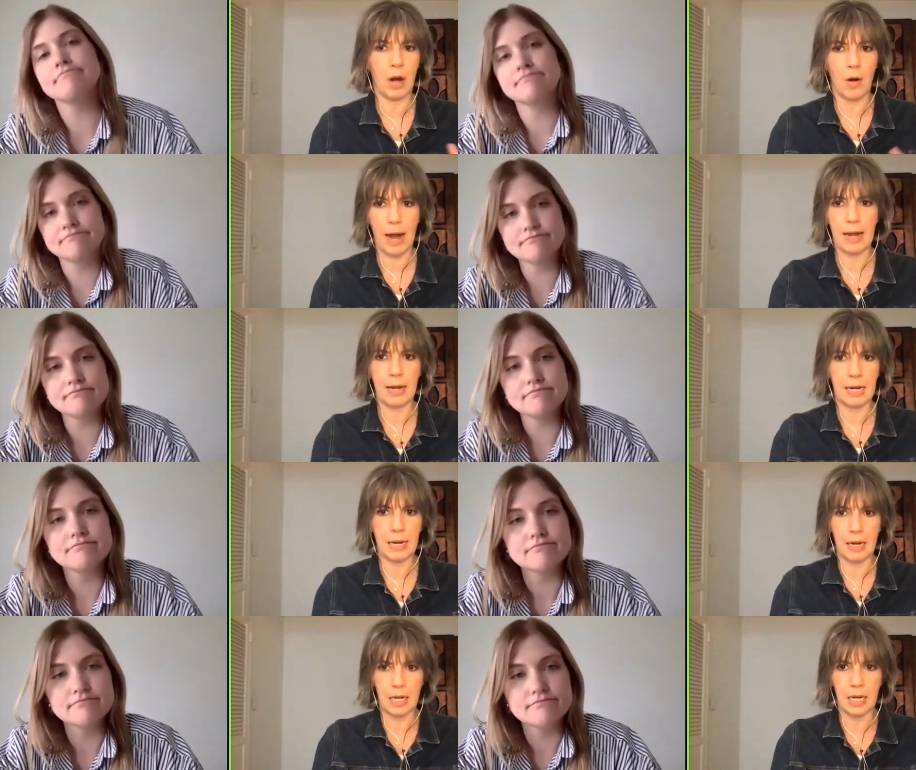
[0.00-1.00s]
Speaker 1: all right,
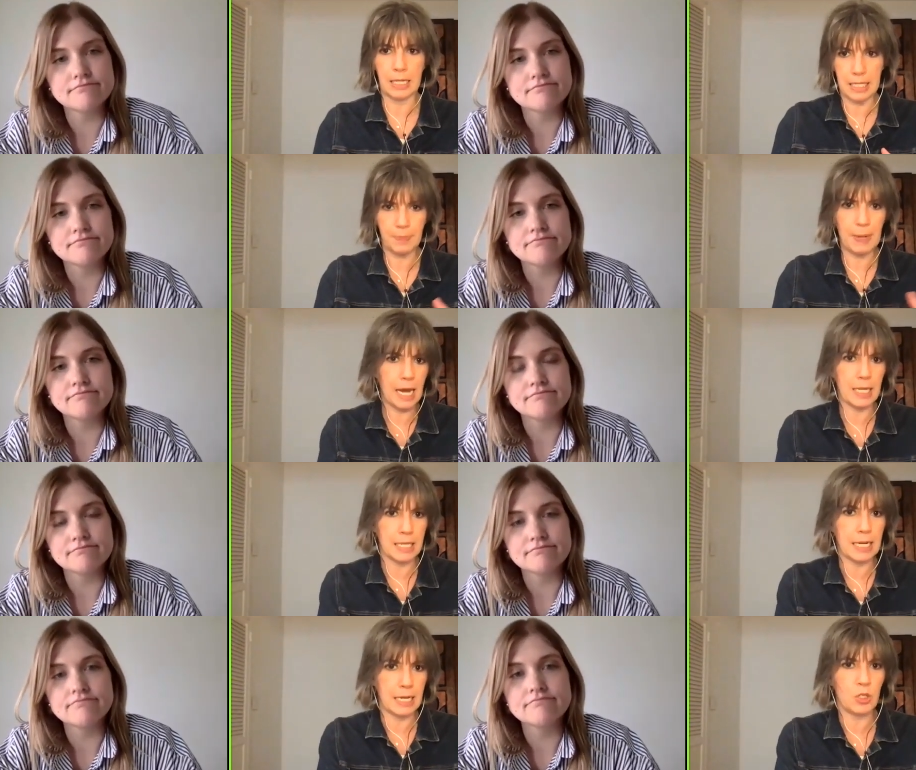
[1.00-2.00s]
just because
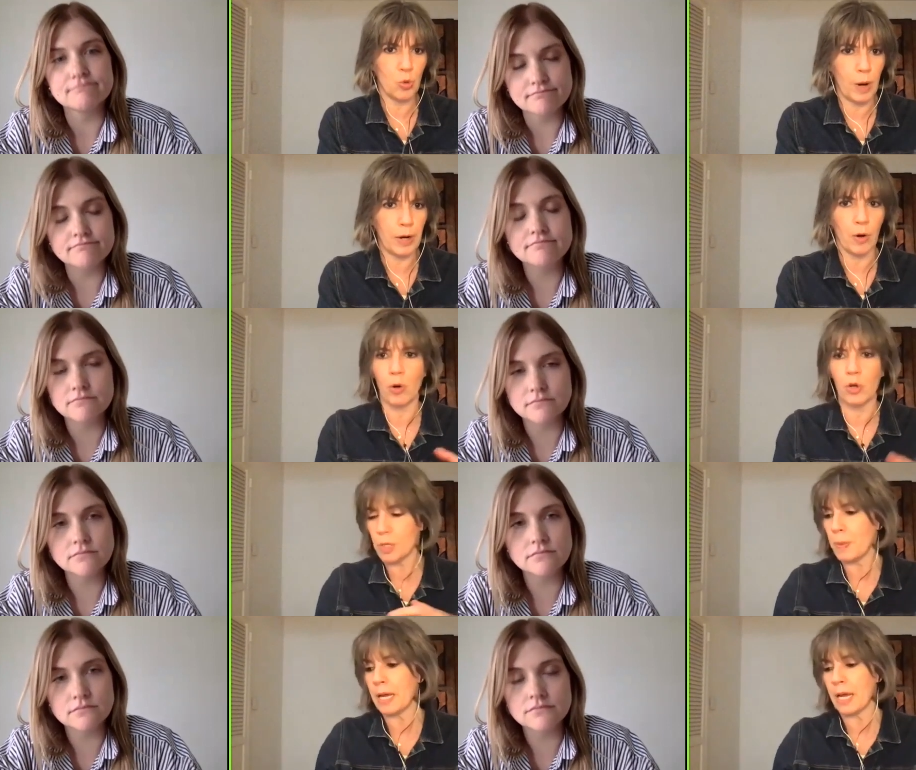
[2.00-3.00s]
it is Twitter or
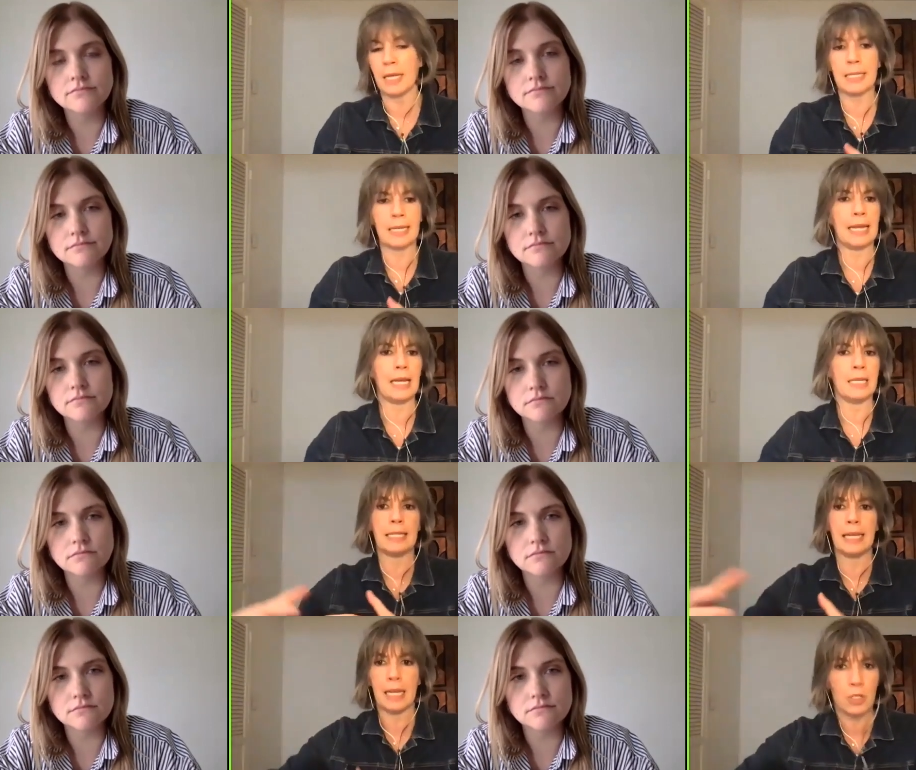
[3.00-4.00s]
just because it
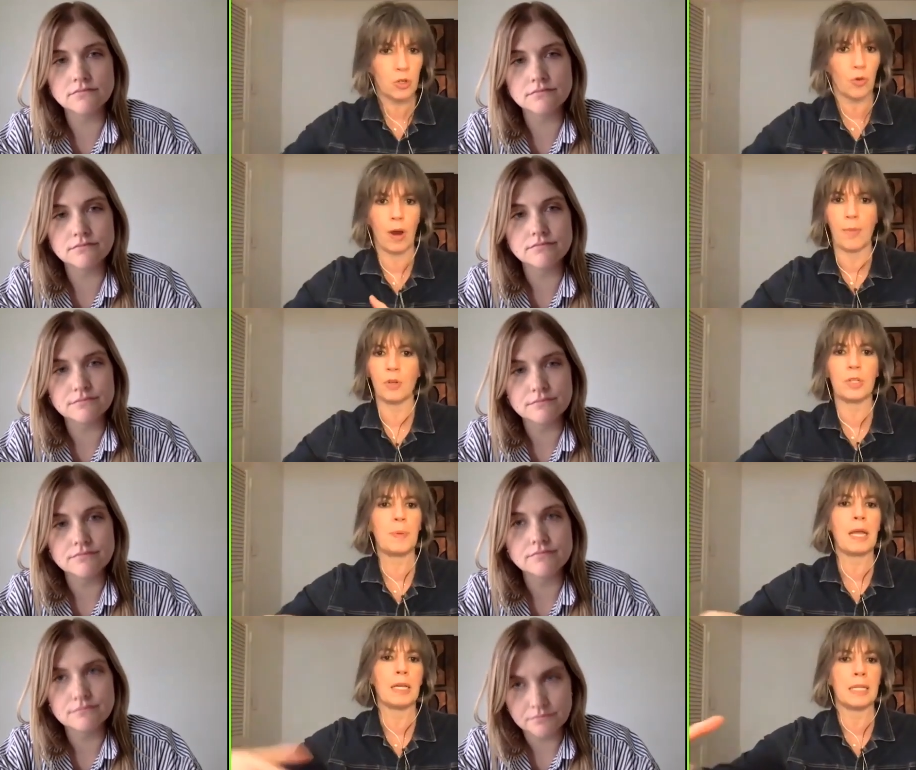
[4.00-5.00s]
is Instagram or just
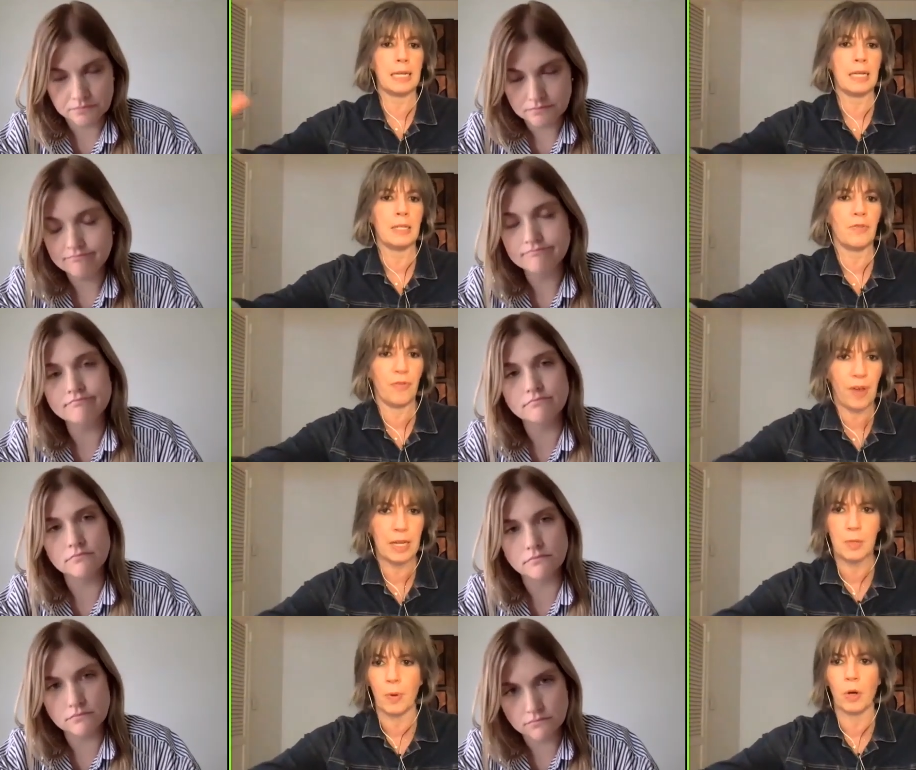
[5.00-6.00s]
because it is
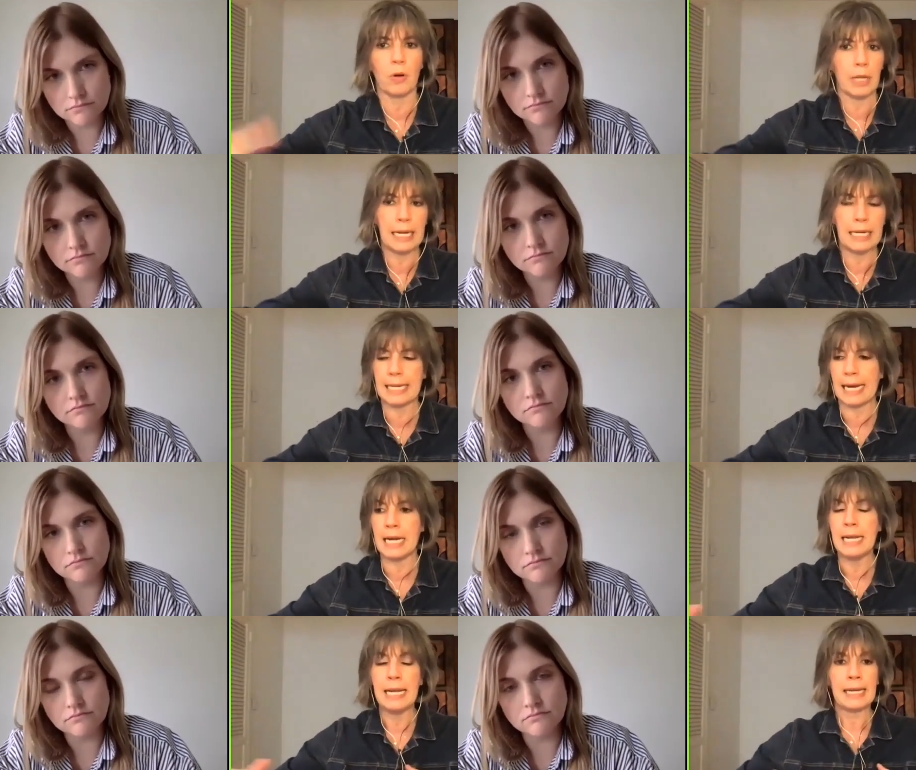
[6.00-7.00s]
Facebook or LinkedIn,
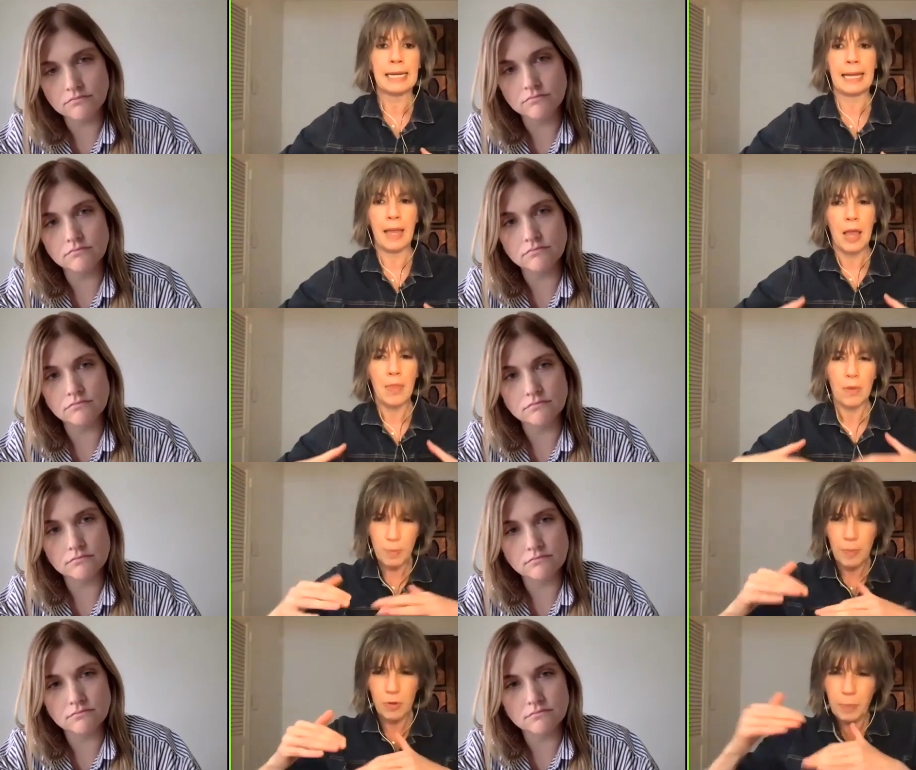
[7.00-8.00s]
like
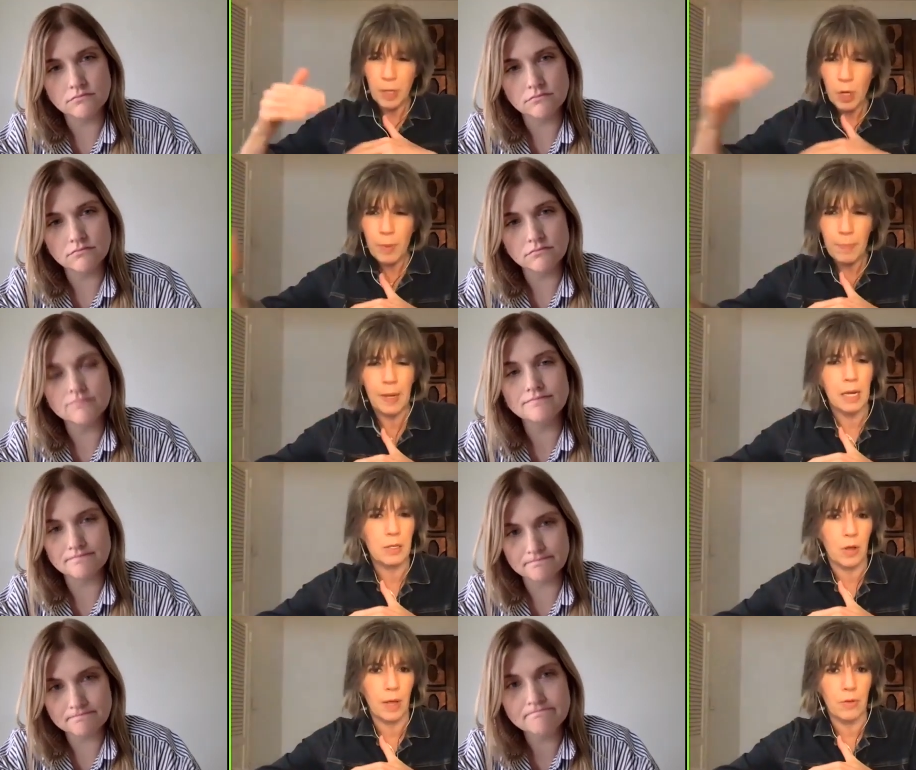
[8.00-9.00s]
those there's human
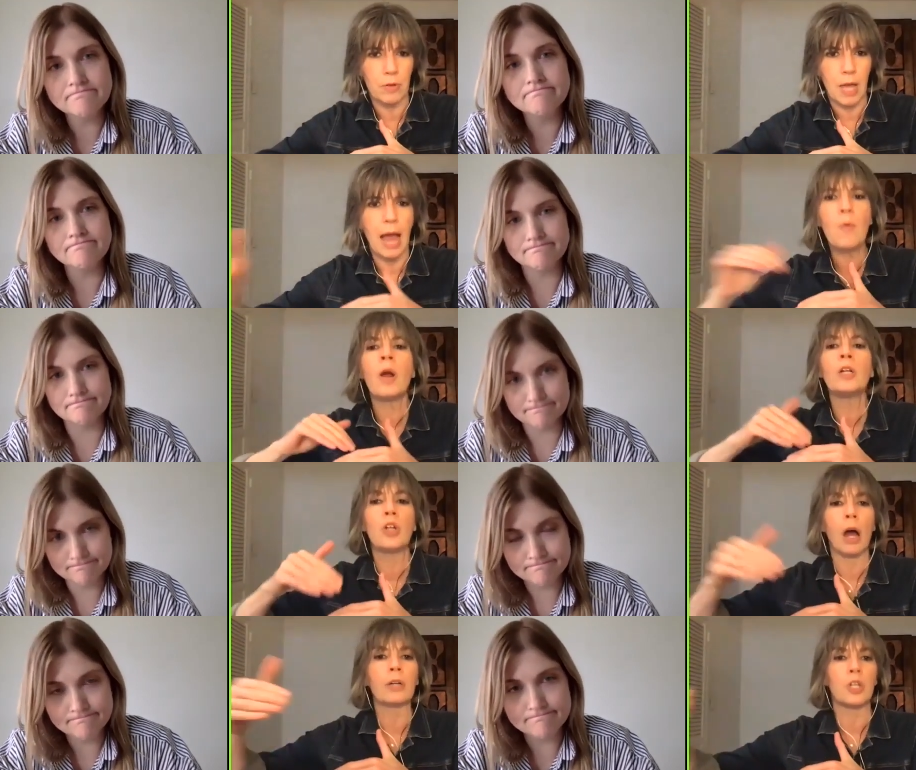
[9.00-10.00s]
beings on the others. I want to
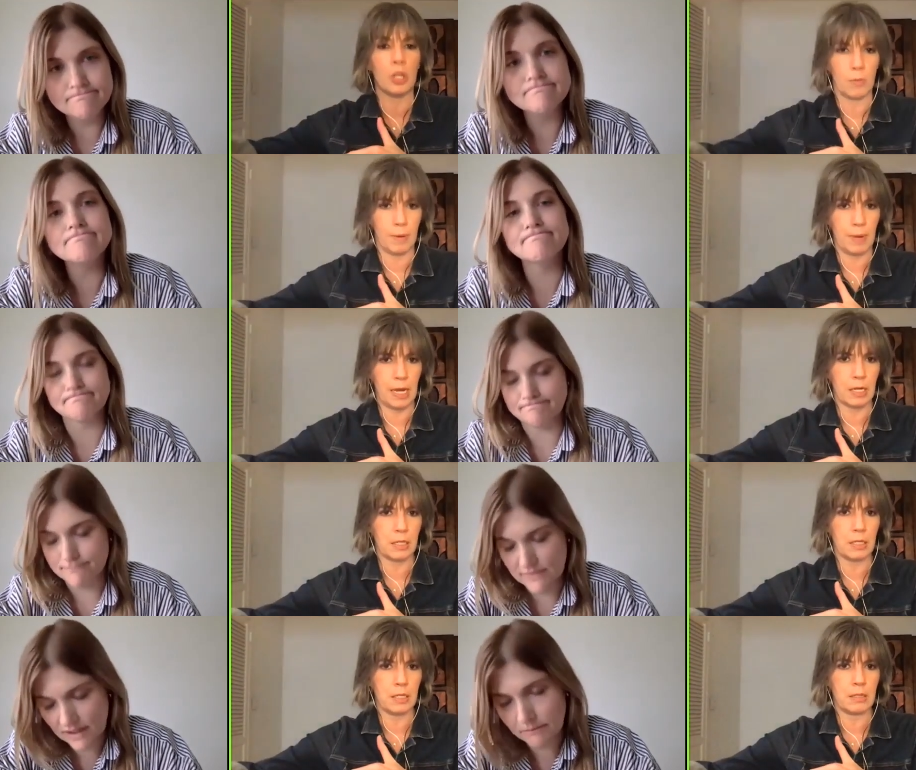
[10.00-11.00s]
talk to human
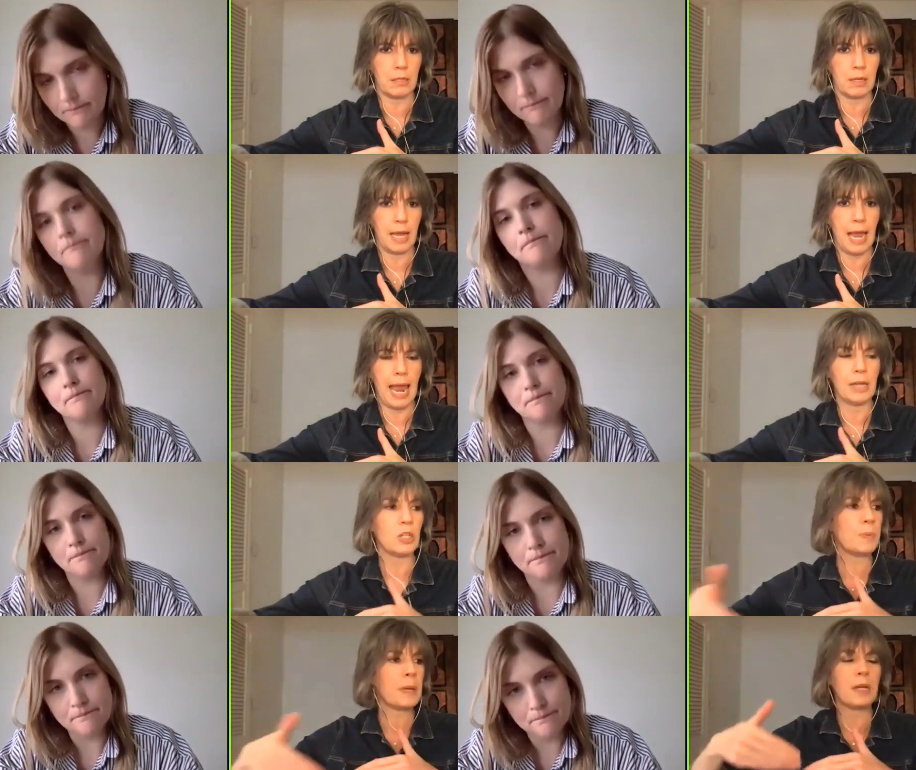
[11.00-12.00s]
beings. And
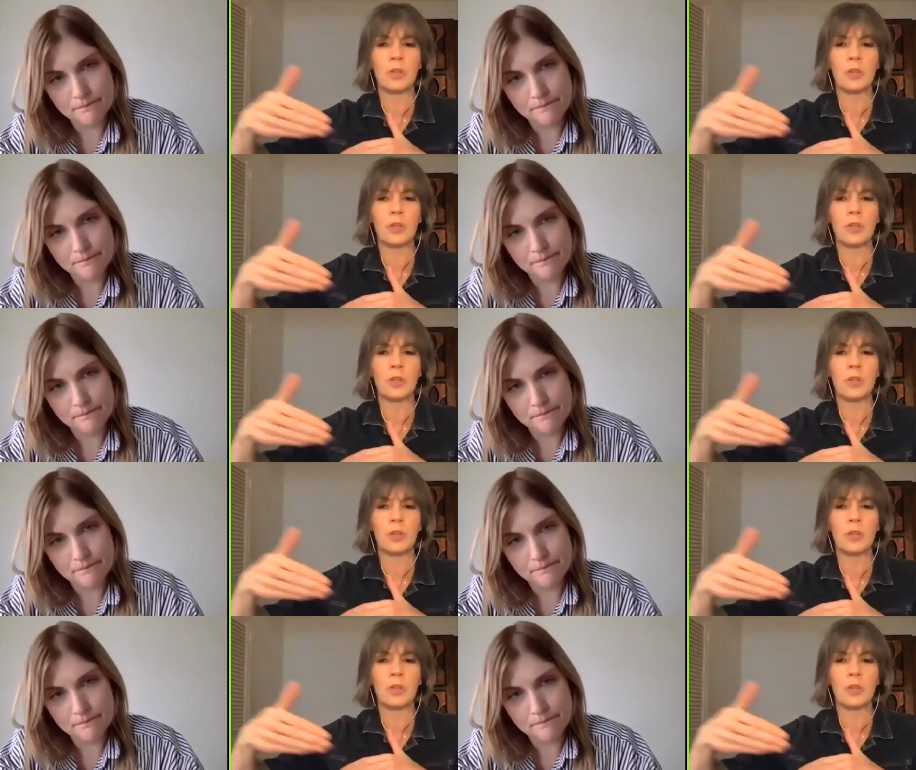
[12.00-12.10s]
just because